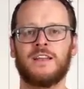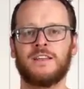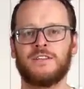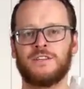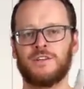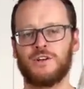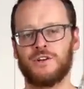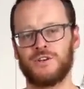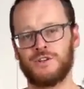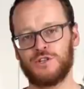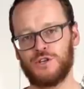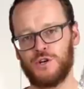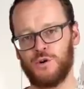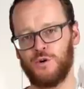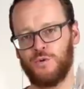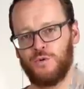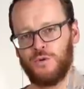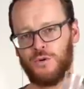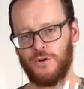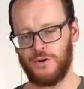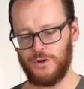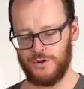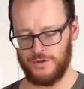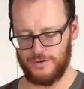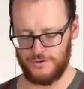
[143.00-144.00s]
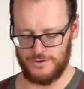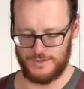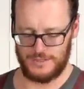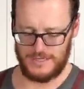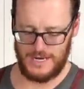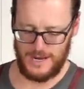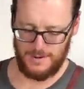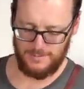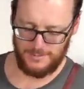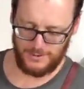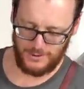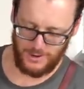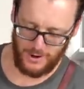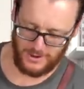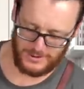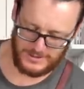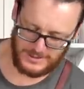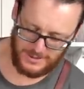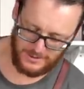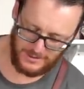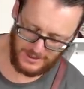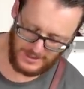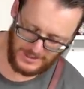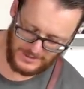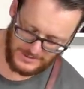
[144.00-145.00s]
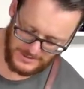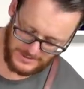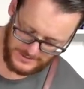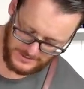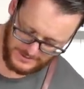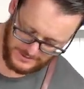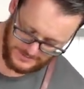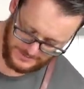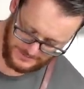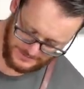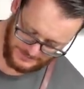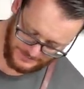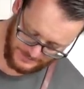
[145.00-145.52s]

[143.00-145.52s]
into your chilled stemmed cocktail glass.